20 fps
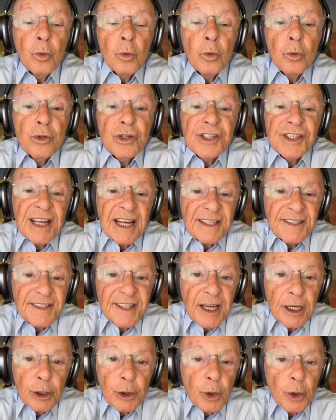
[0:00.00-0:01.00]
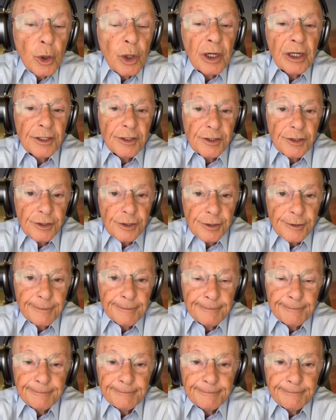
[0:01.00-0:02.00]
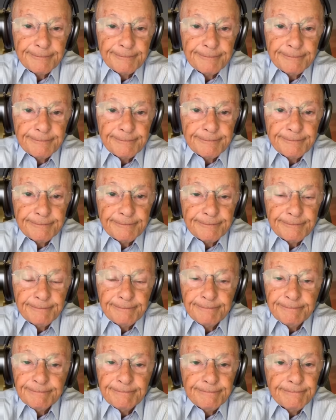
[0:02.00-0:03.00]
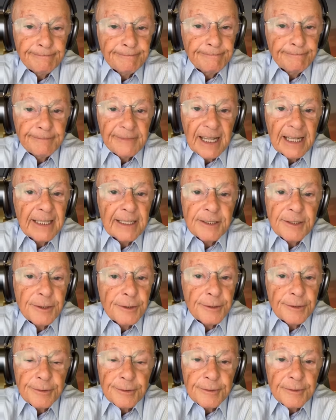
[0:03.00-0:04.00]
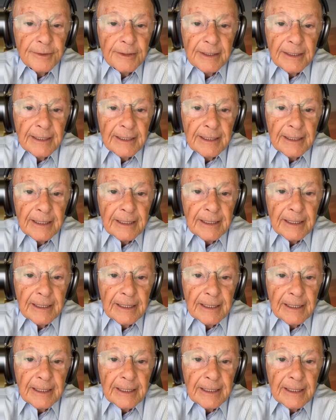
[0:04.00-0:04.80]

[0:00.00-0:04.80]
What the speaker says: counting on the priest that was there. No.